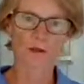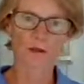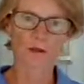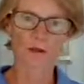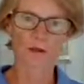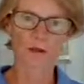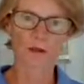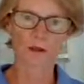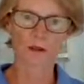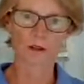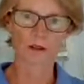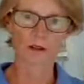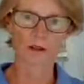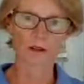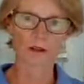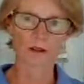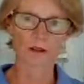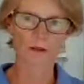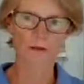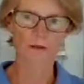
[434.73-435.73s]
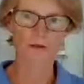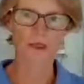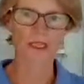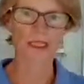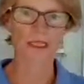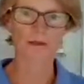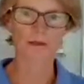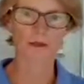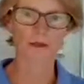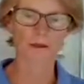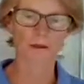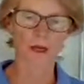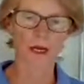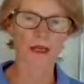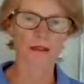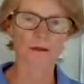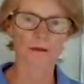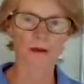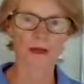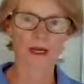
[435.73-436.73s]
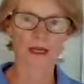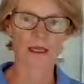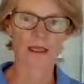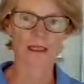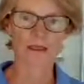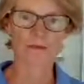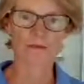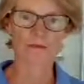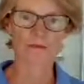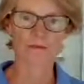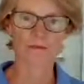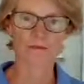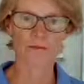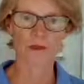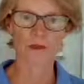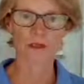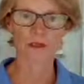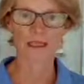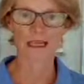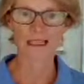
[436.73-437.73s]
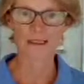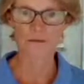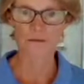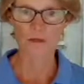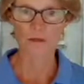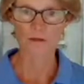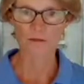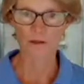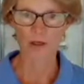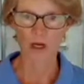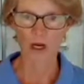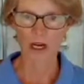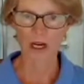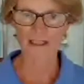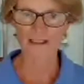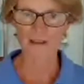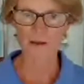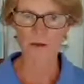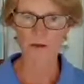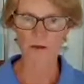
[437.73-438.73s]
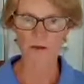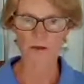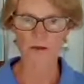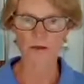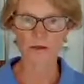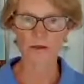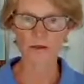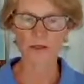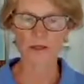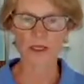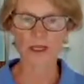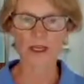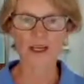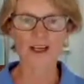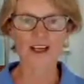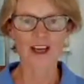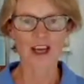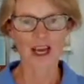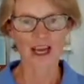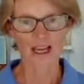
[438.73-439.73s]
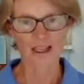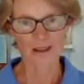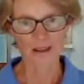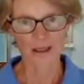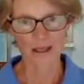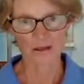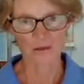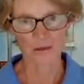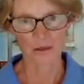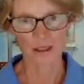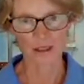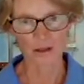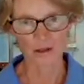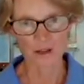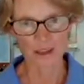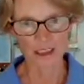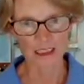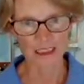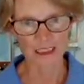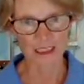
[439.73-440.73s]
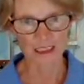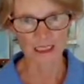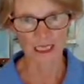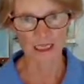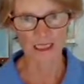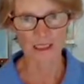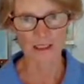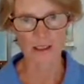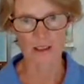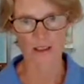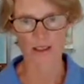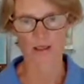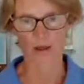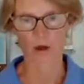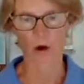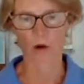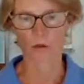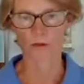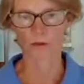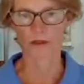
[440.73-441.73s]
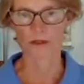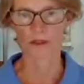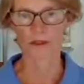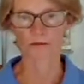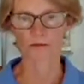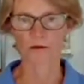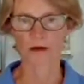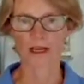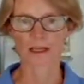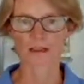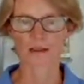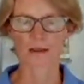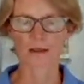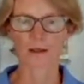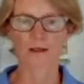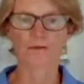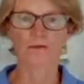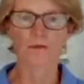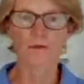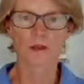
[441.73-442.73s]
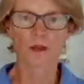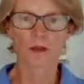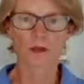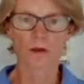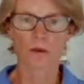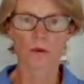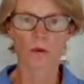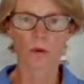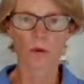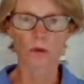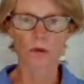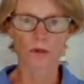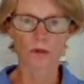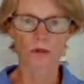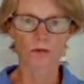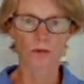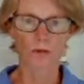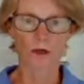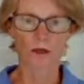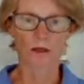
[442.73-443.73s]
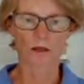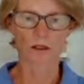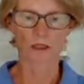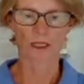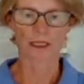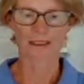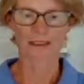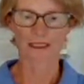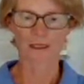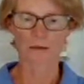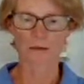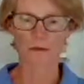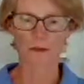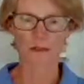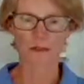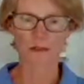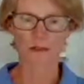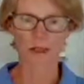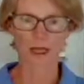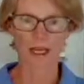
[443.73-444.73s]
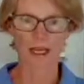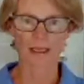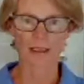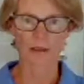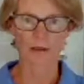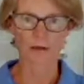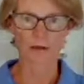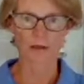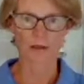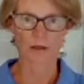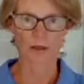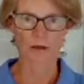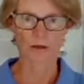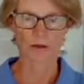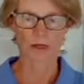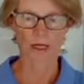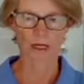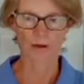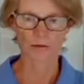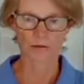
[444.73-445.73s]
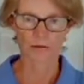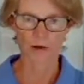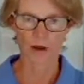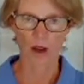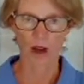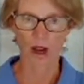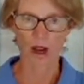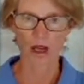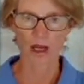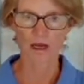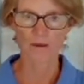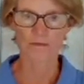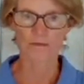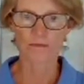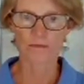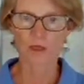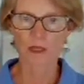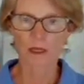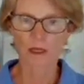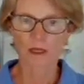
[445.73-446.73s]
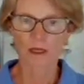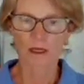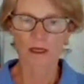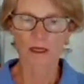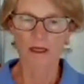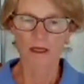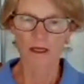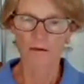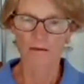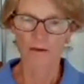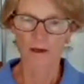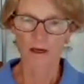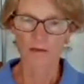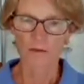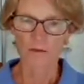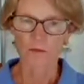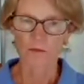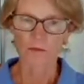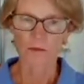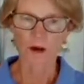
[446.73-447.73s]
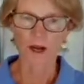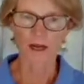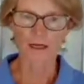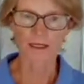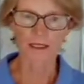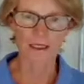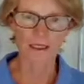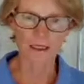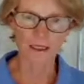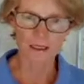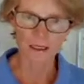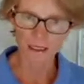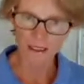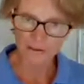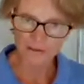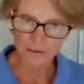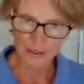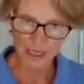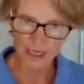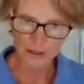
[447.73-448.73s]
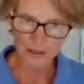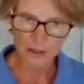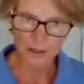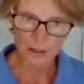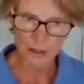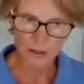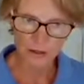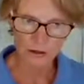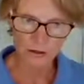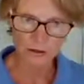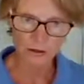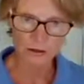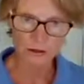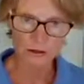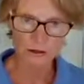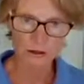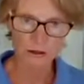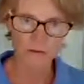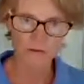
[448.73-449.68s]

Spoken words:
what you could do is you pick up your right rein and move the hindquarters, and that way you can engage the opposite rein. So horses work like that with the diagonal. So if I'm riding a left-hand circle,